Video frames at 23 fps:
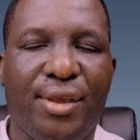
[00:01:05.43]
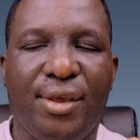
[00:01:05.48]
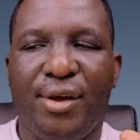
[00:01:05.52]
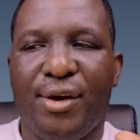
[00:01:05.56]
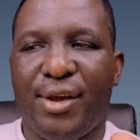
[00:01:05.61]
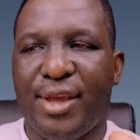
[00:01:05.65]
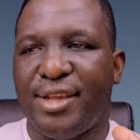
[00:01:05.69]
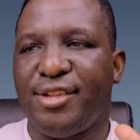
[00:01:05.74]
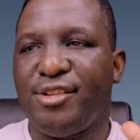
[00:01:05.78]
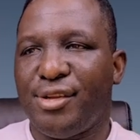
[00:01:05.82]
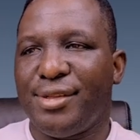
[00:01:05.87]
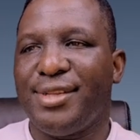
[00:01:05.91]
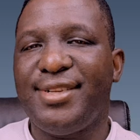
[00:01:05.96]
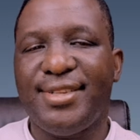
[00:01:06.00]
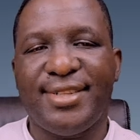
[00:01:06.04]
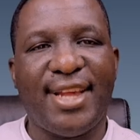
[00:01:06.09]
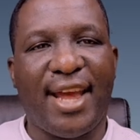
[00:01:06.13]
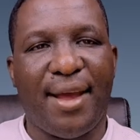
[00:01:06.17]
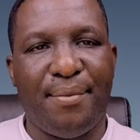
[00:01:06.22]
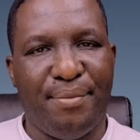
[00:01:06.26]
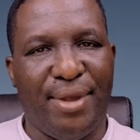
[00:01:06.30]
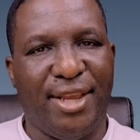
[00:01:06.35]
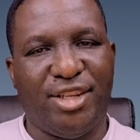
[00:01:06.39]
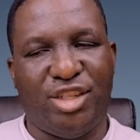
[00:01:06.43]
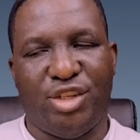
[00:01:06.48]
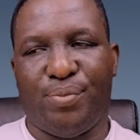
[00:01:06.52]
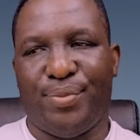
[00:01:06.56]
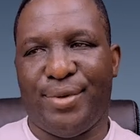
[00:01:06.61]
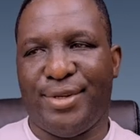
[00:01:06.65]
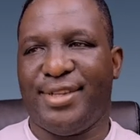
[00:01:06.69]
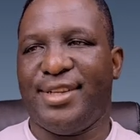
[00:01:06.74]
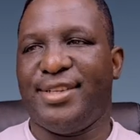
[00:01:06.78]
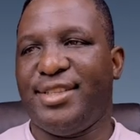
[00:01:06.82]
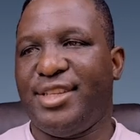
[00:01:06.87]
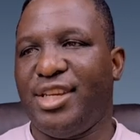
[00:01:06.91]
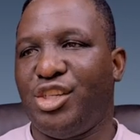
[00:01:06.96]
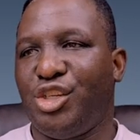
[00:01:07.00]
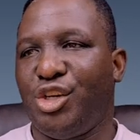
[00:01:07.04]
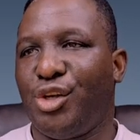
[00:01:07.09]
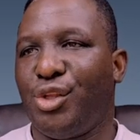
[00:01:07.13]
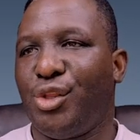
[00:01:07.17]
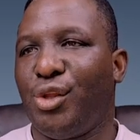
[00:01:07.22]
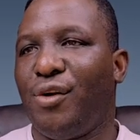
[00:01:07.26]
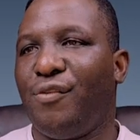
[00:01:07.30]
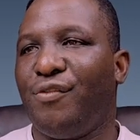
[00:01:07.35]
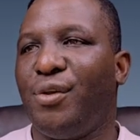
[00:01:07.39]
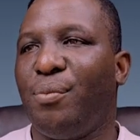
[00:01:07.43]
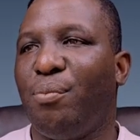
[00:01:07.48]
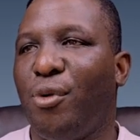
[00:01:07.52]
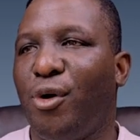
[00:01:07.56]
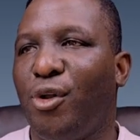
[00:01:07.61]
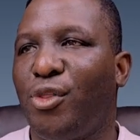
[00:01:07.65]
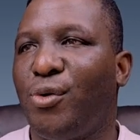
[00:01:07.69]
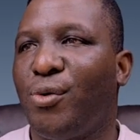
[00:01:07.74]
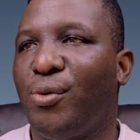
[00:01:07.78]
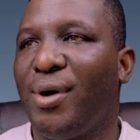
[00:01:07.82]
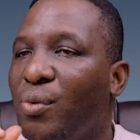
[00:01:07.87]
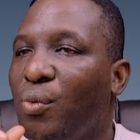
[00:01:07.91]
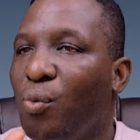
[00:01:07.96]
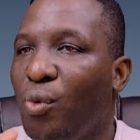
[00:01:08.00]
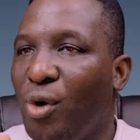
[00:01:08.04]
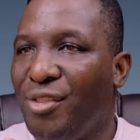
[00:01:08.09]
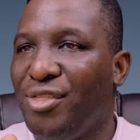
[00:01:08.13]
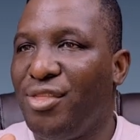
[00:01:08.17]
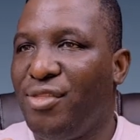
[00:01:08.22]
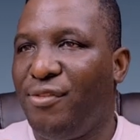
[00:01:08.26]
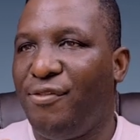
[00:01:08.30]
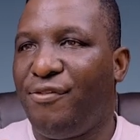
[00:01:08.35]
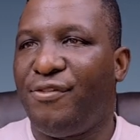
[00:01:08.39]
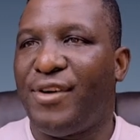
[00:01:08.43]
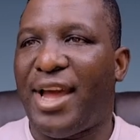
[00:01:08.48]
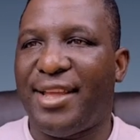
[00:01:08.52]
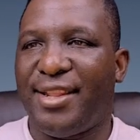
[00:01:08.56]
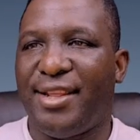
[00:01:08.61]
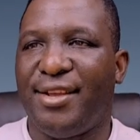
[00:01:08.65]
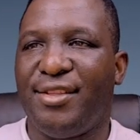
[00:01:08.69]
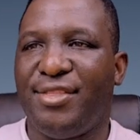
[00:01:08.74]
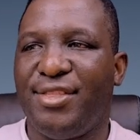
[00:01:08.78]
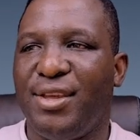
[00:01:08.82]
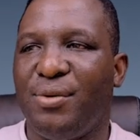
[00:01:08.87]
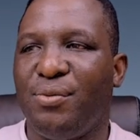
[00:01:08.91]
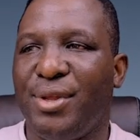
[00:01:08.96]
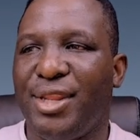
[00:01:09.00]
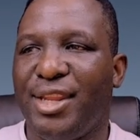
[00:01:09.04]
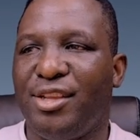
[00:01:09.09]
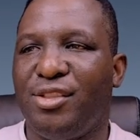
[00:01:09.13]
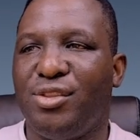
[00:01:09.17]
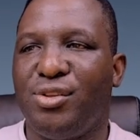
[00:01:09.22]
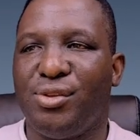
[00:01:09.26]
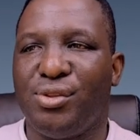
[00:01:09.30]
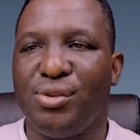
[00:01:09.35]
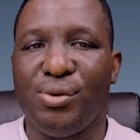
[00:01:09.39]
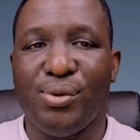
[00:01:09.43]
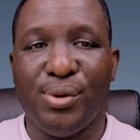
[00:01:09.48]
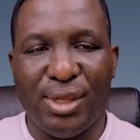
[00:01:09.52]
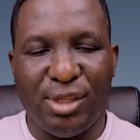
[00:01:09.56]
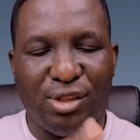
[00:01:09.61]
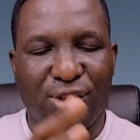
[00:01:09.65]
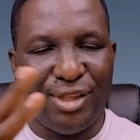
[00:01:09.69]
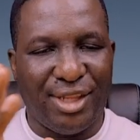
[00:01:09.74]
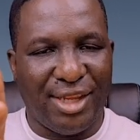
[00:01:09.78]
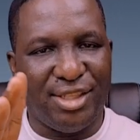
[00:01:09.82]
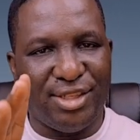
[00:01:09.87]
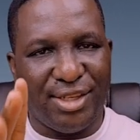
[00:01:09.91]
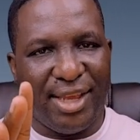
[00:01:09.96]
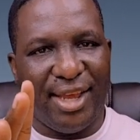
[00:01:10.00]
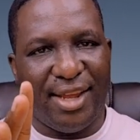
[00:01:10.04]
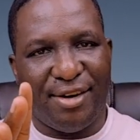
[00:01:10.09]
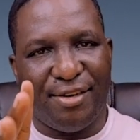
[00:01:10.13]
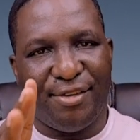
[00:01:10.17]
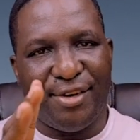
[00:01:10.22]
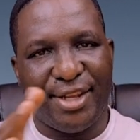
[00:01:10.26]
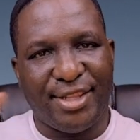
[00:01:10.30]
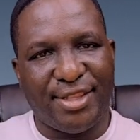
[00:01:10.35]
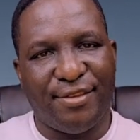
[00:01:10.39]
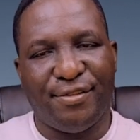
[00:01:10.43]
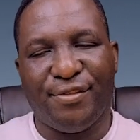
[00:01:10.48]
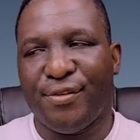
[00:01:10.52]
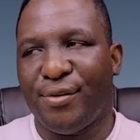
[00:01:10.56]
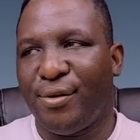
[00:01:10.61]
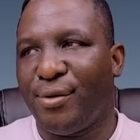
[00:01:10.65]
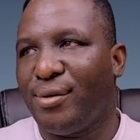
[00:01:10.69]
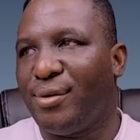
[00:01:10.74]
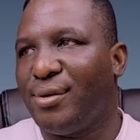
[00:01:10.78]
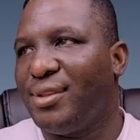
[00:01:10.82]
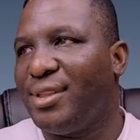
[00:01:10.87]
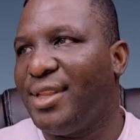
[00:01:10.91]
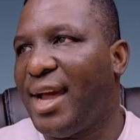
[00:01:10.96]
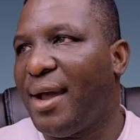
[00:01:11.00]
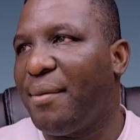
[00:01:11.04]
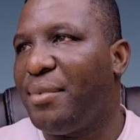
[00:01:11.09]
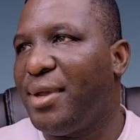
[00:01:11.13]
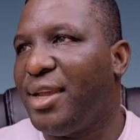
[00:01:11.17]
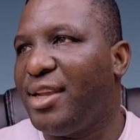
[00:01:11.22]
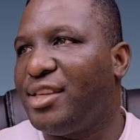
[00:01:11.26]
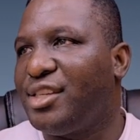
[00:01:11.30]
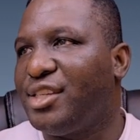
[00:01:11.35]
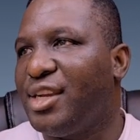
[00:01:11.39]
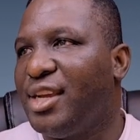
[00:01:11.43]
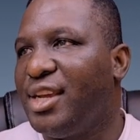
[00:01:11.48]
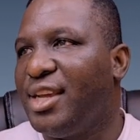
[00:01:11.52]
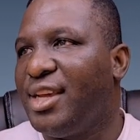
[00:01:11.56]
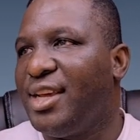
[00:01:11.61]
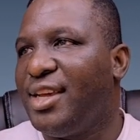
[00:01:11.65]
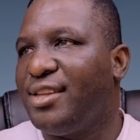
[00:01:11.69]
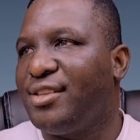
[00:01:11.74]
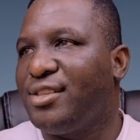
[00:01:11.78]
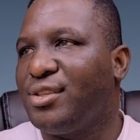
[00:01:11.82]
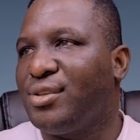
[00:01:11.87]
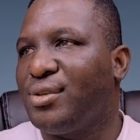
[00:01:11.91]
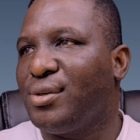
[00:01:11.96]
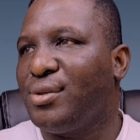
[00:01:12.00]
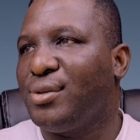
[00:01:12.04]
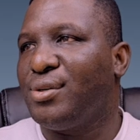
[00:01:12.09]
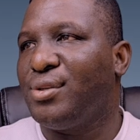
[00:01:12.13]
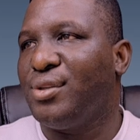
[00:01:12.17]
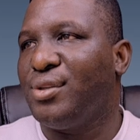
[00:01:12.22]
Okay, so this is our mesh representation of the model. One final thing we need to do in order to get it ready for damage is to